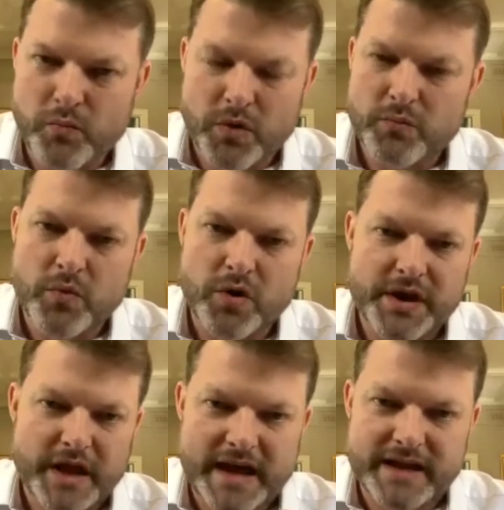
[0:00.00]

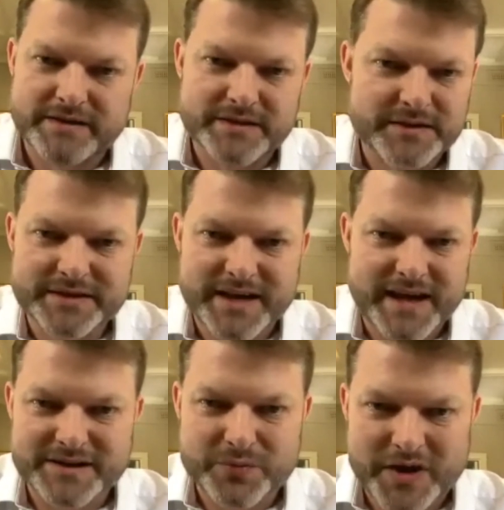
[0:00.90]
what you had
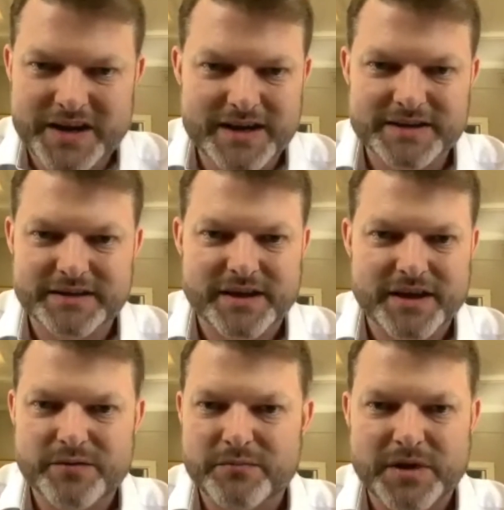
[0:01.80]
10, 20 years
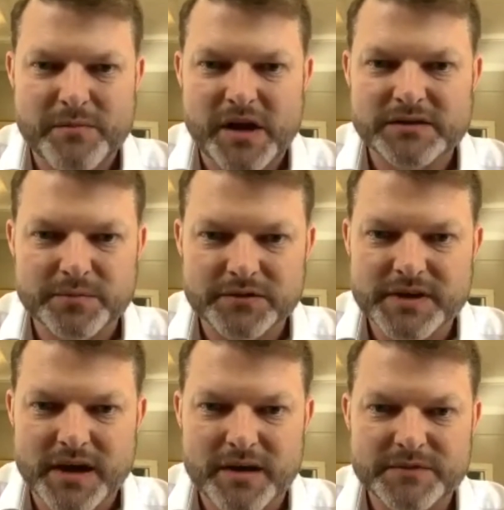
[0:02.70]
ago would be multiple
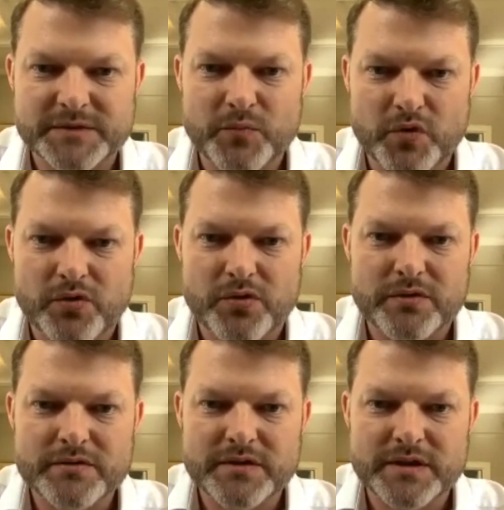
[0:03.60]
times
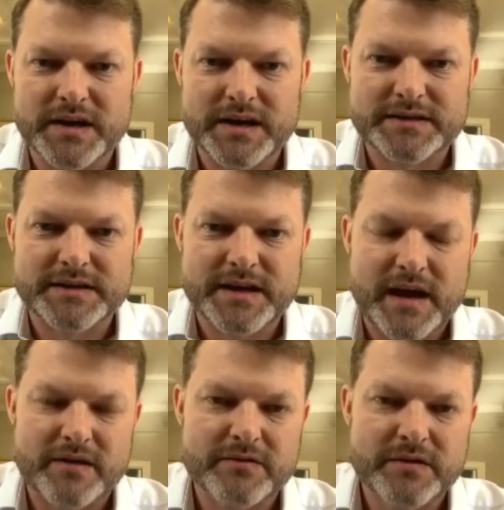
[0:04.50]
more than it is
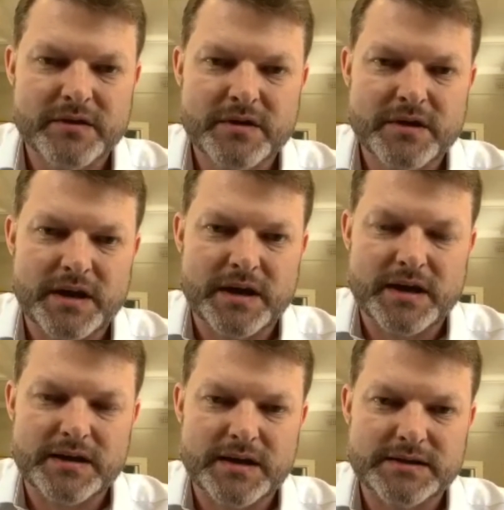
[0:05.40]
now, and
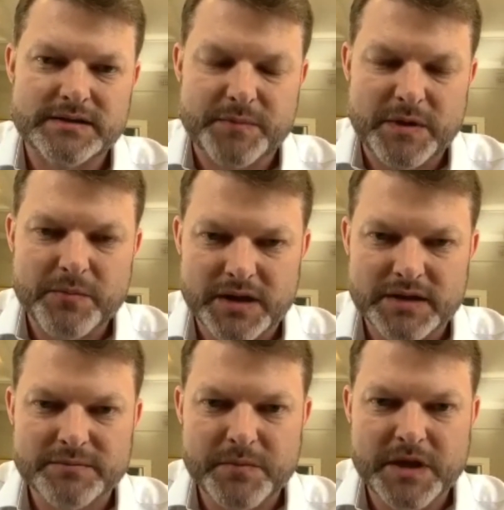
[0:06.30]
it needs to be put
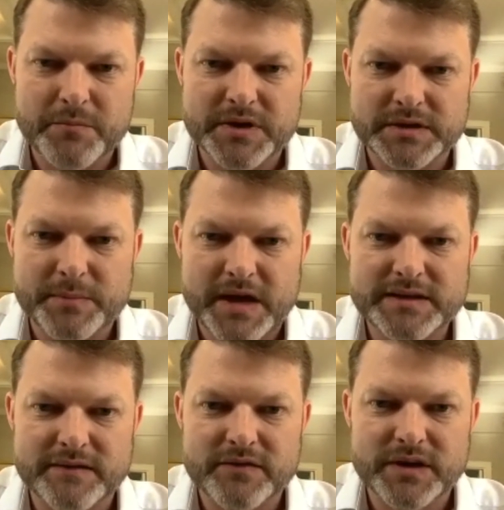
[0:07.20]
in
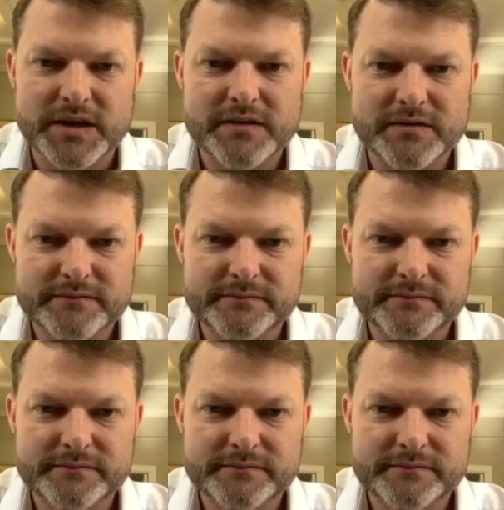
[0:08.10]
perspective, really.